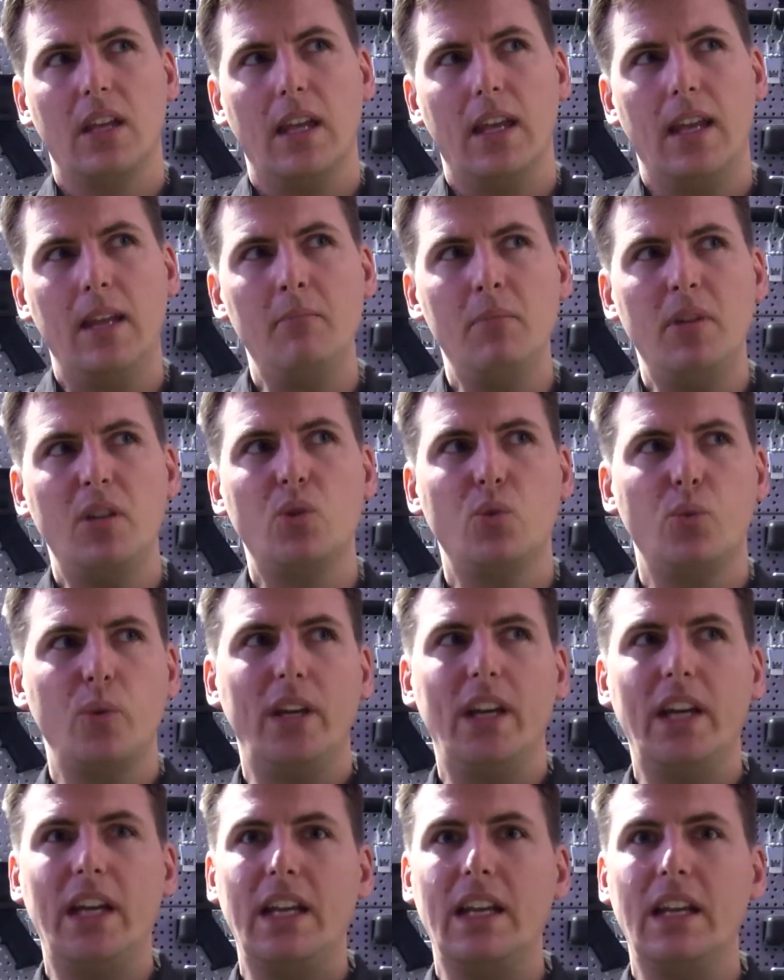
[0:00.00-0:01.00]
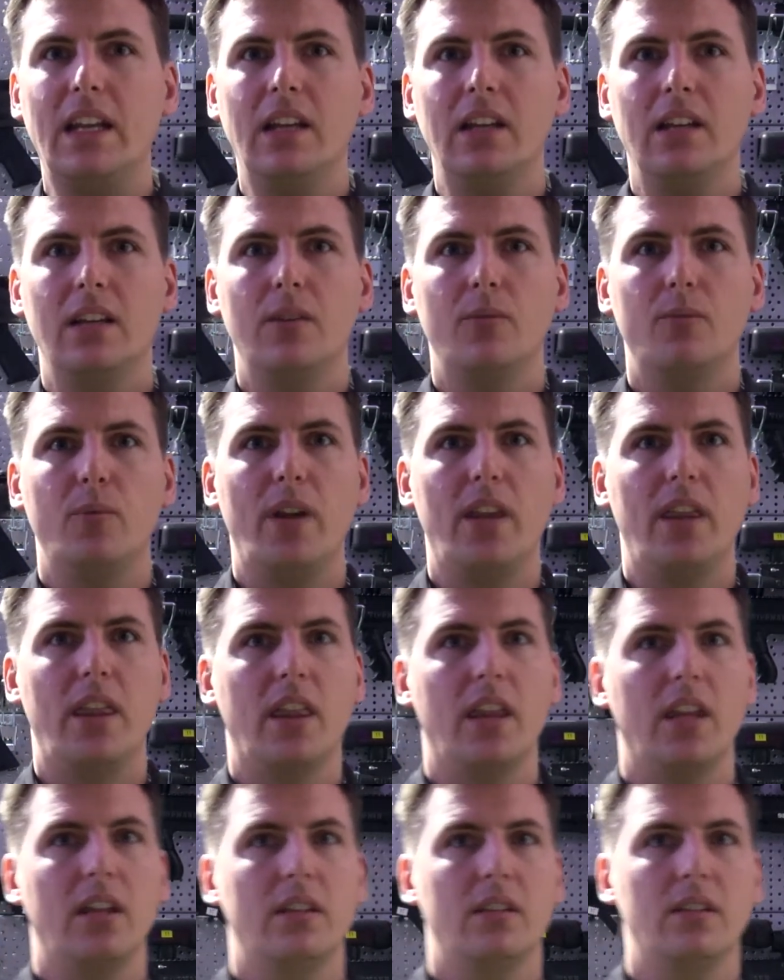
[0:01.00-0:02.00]
in between
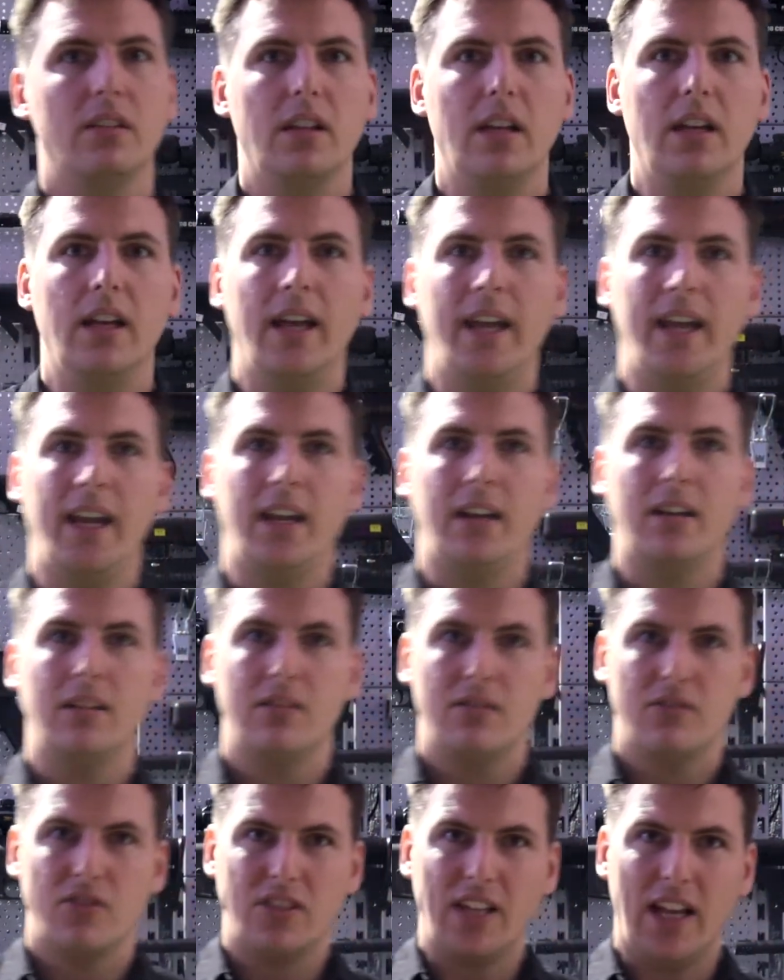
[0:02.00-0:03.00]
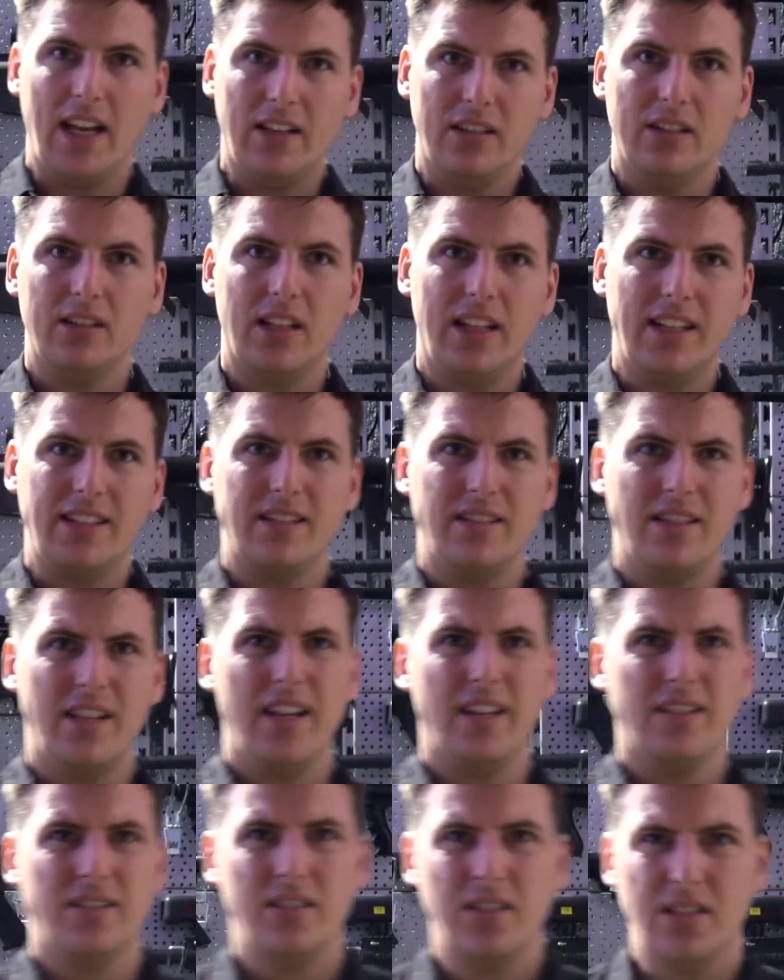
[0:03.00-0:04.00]
with a standard laser
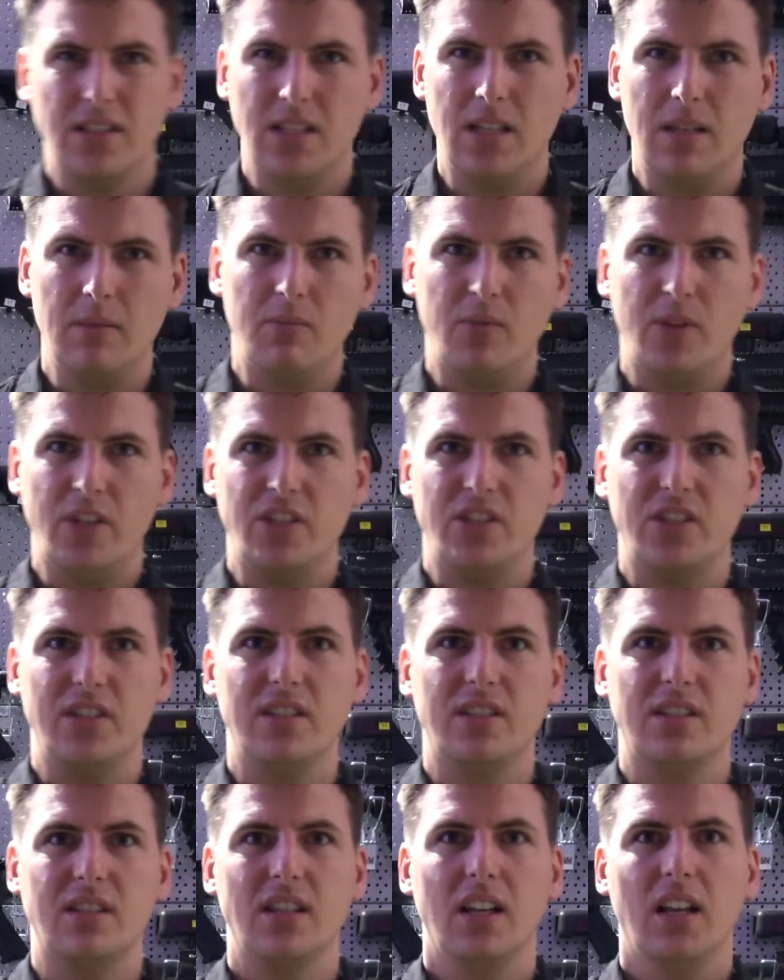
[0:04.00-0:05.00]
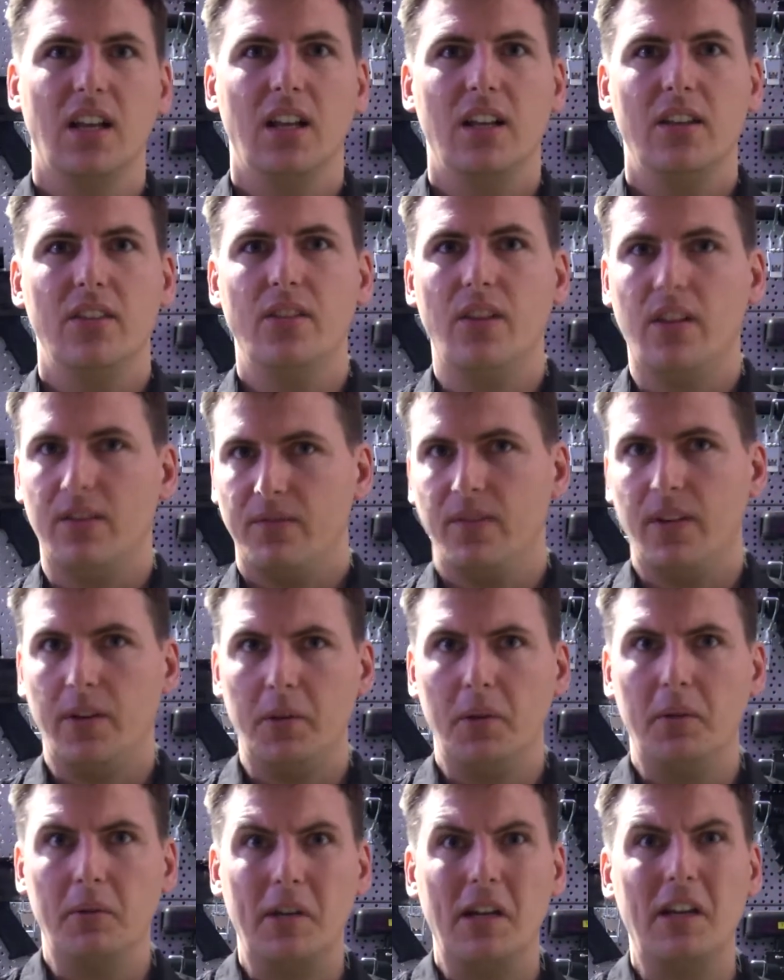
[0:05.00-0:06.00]
tag system, which is not
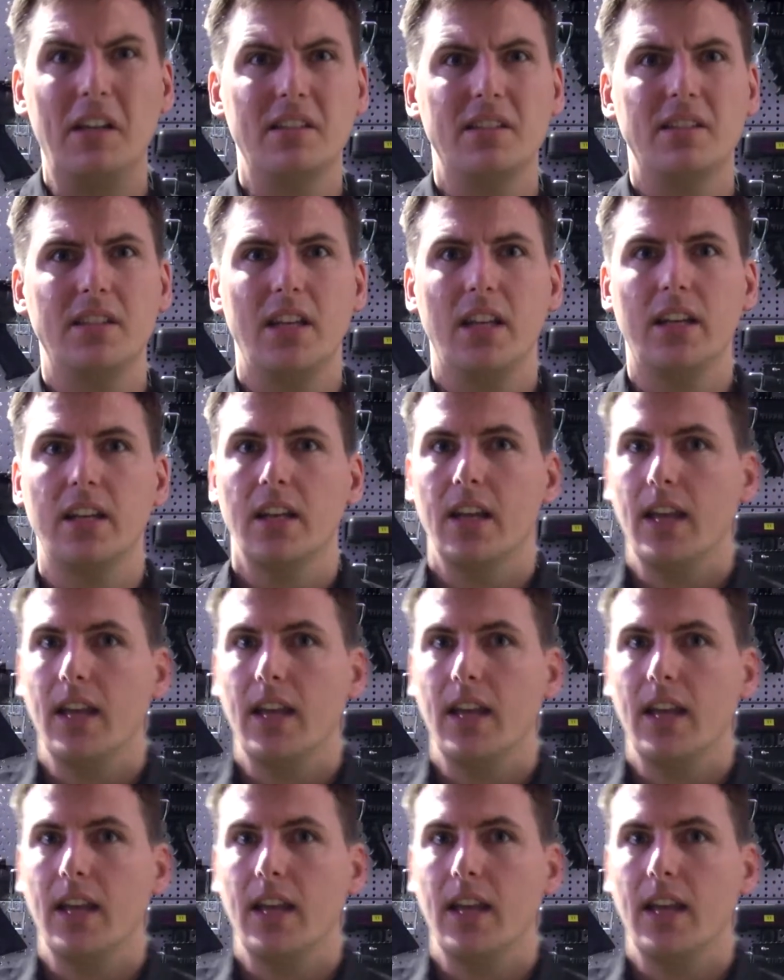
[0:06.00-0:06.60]
very realistic,